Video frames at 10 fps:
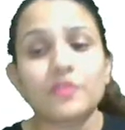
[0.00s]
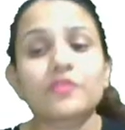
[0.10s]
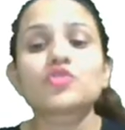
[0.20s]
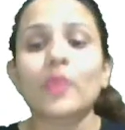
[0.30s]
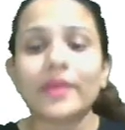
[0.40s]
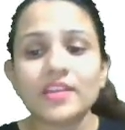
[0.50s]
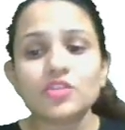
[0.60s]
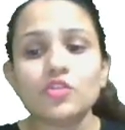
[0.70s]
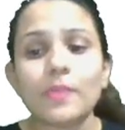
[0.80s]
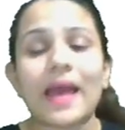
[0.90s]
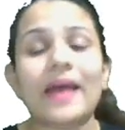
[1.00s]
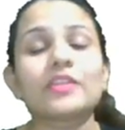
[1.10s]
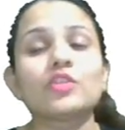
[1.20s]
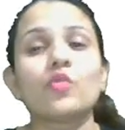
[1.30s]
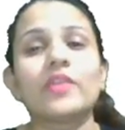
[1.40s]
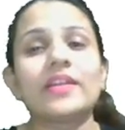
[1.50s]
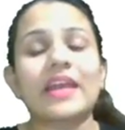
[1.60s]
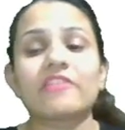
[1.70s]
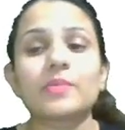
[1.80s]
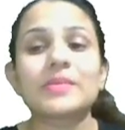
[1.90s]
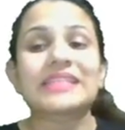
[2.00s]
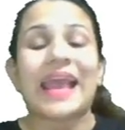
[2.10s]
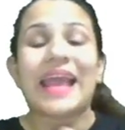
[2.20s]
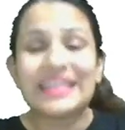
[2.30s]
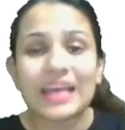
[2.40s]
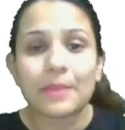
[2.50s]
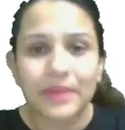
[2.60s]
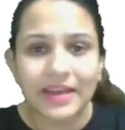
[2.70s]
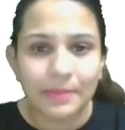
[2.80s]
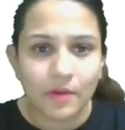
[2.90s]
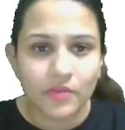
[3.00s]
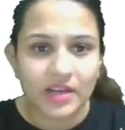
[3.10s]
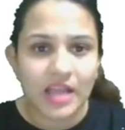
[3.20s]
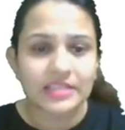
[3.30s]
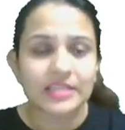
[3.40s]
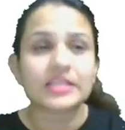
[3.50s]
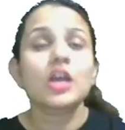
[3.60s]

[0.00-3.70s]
You have to join this group, and you will never miss any update about the classes.